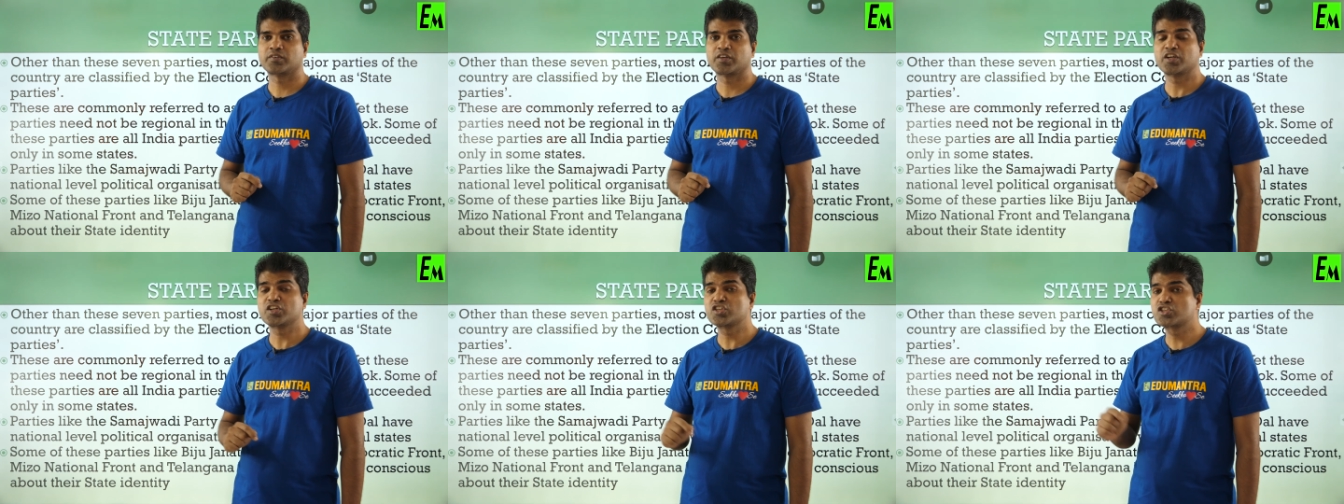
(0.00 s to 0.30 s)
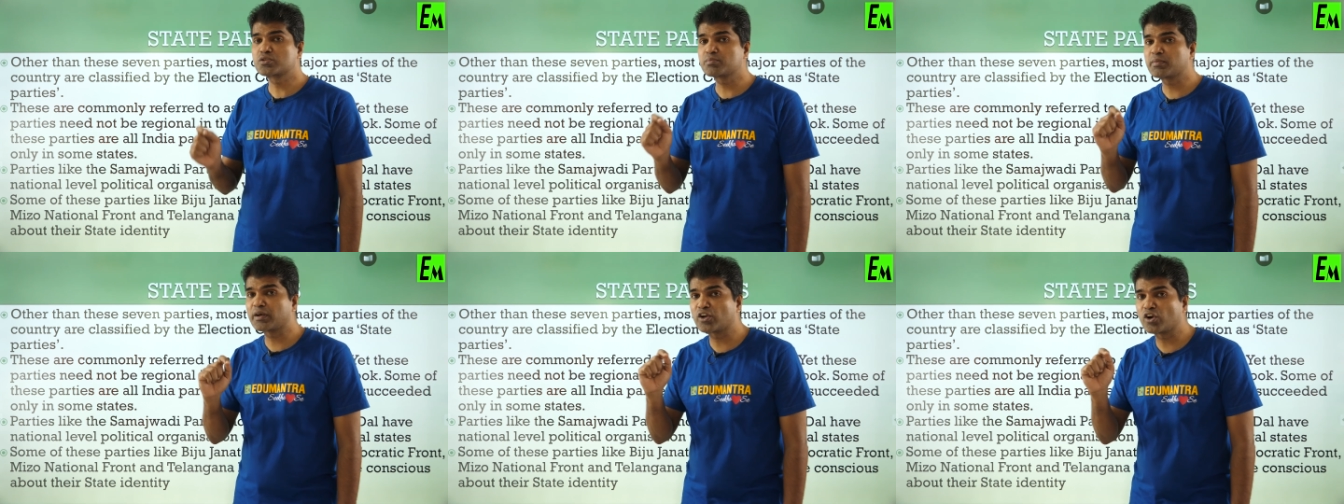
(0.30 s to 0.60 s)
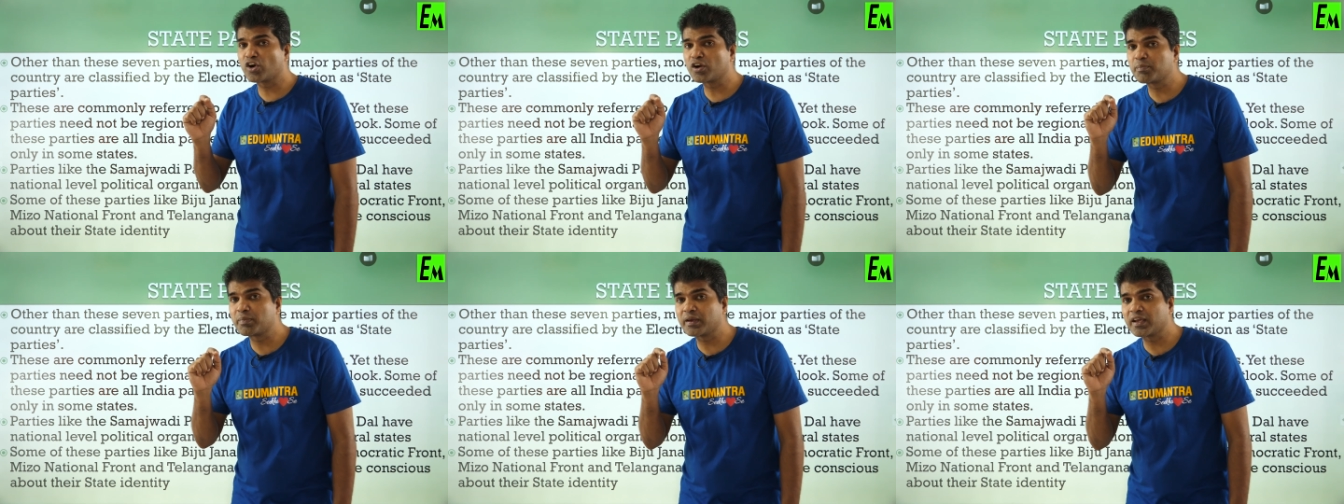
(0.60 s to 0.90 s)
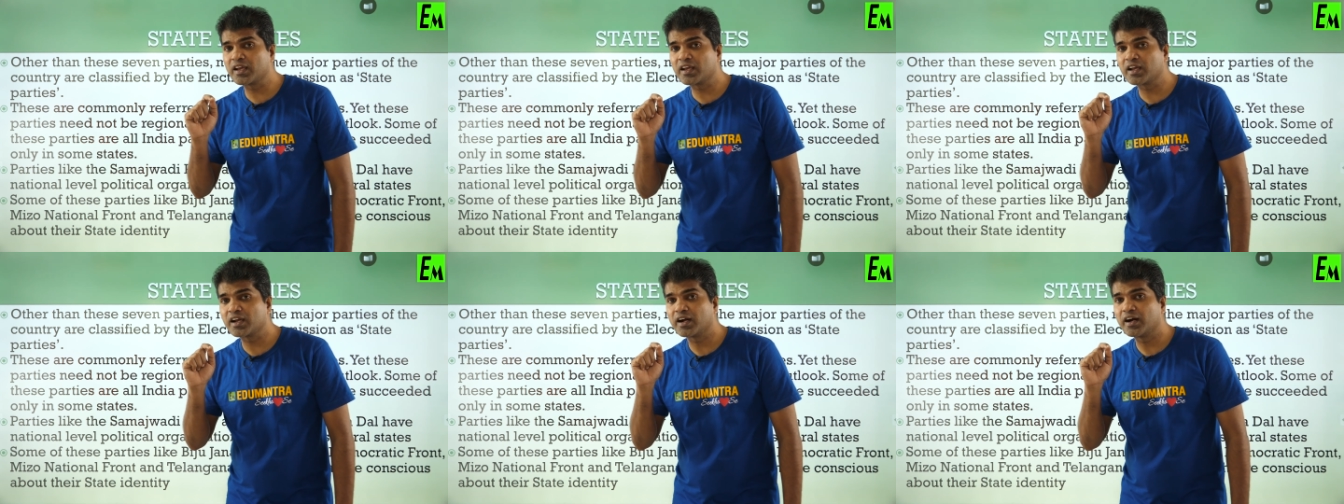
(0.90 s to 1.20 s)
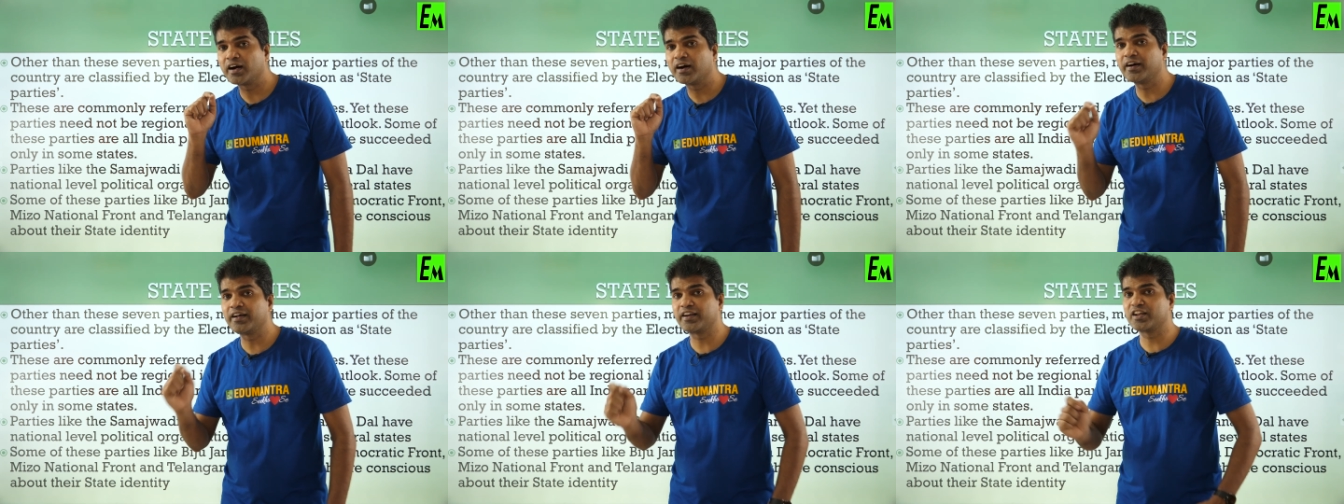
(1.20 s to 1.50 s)
It may not be
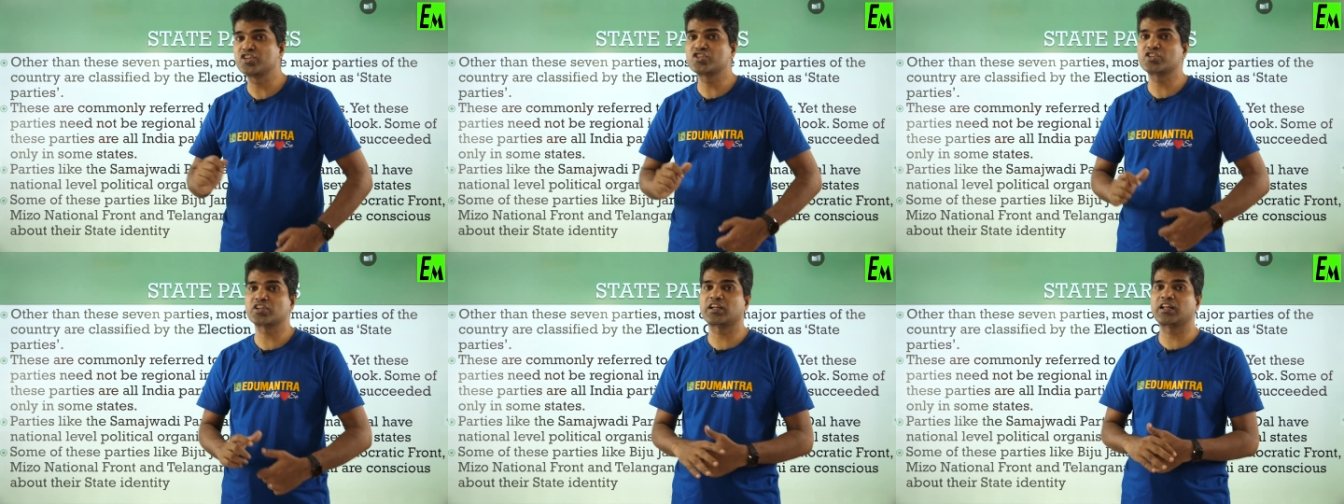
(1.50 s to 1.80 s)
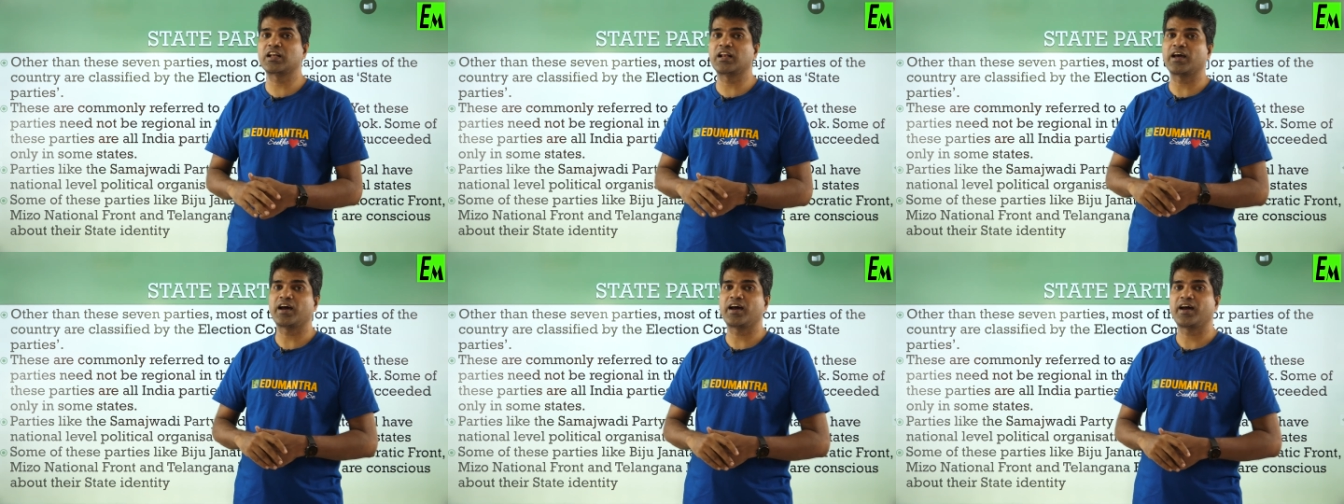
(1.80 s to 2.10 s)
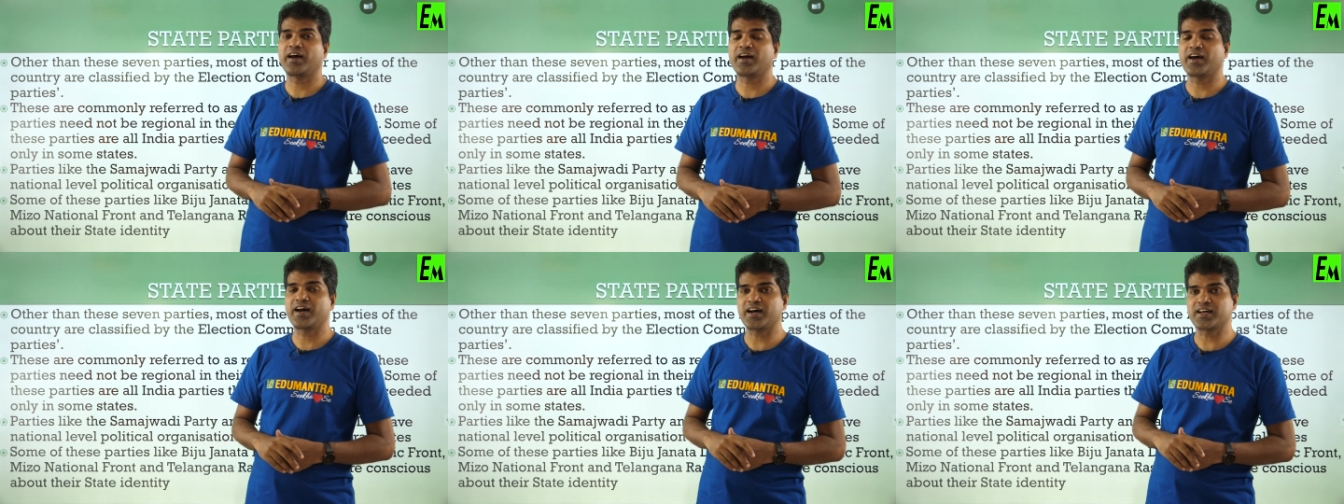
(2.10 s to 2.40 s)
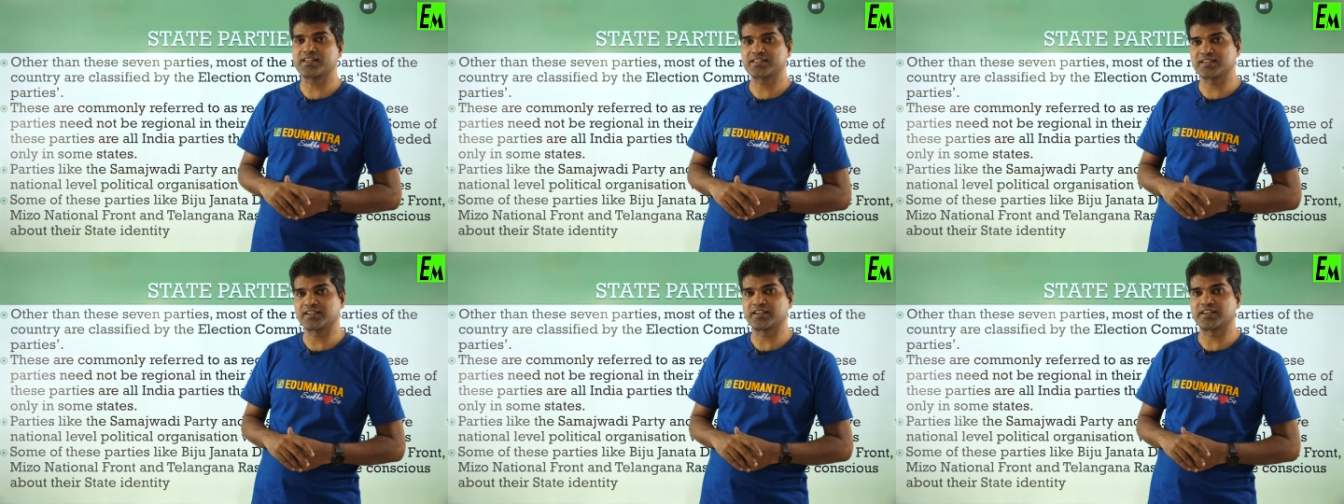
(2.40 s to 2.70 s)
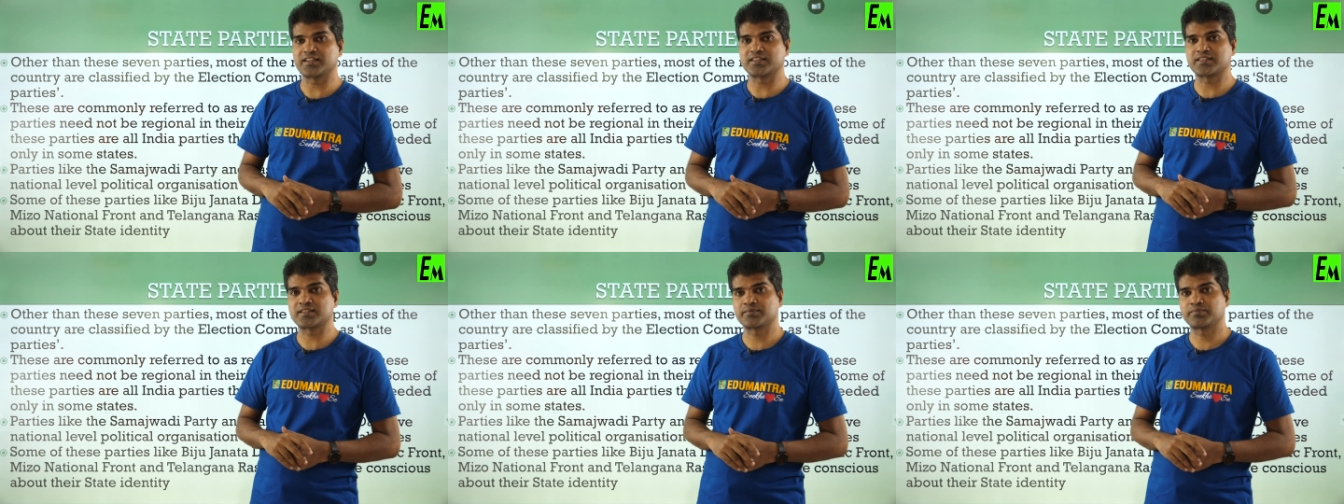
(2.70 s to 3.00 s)
regional as
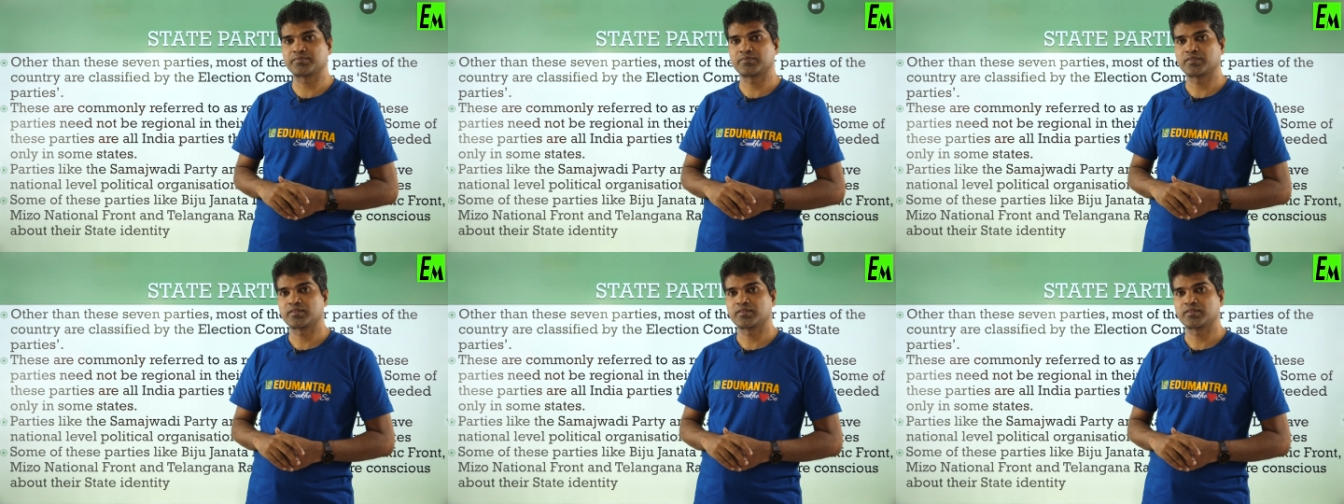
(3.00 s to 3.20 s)
it is.